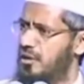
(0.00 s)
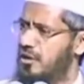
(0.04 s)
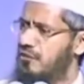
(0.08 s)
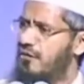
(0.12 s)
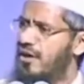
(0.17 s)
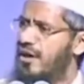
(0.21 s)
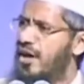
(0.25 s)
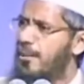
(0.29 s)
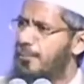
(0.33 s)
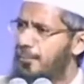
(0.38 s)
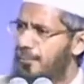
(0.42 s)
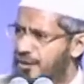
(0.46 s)

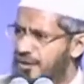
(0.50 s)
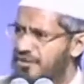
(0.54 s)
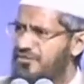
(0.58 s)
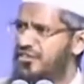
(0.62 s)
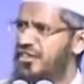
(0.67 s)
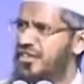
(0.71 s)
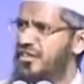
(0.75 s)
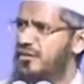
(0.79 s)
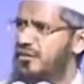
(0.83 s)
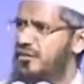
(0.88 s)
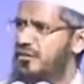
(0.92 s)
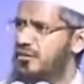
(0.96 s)
When a
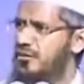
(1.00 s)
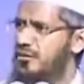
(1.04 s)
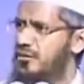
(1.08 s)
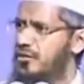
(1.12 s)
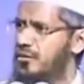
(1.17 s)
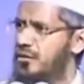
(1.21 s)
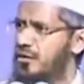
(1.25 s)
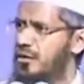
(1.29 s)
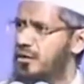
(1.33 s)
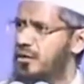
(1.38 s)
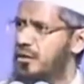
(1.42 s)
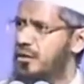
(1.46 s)
person
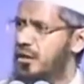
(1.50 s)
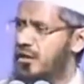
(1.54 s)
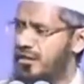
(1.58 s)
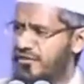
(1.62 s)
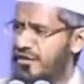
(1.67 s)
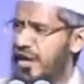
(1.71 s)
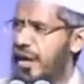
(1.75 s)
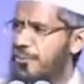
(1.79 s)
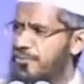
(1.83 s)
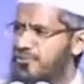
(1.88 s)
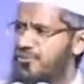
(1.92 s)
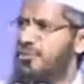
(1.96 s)

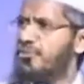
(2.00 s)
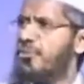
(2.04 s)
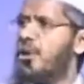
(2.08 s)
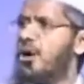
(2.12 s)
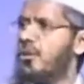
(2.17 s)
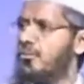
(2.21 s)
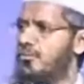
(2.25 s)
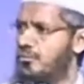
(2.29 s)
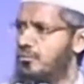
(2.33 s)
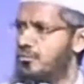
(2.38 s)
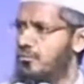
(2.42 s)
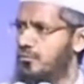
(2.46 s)
straps a
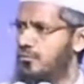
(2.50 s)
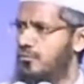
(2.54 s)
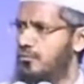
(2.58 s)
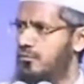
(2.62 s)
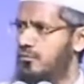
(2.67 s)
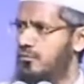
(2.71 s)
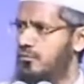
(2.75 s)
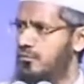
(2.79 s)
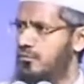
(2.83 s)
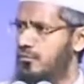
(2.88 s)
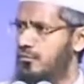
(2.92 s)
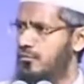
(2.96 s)
bomb
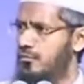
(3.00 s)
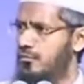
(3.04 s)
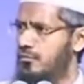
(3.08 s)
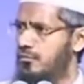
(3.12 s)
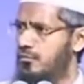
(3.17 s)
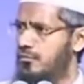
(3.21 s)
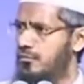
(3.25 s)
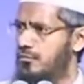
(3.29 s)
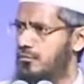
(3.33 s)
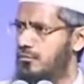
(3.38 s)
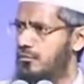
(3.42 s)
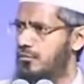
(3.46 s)

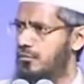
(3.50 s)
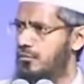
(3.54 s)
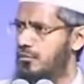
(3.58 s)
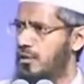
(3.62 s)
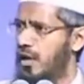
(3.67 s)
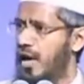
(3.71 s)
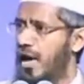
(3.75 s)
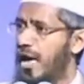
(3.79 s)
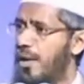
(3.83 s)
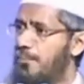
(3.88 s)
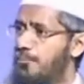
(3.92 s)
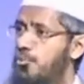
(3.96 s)

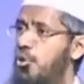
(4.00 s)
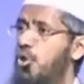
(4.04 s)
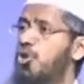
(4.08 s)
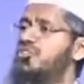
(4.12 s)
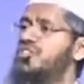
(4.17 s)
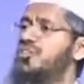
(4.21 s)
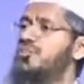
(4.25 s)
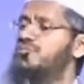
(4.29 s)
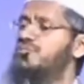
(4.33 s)
and blows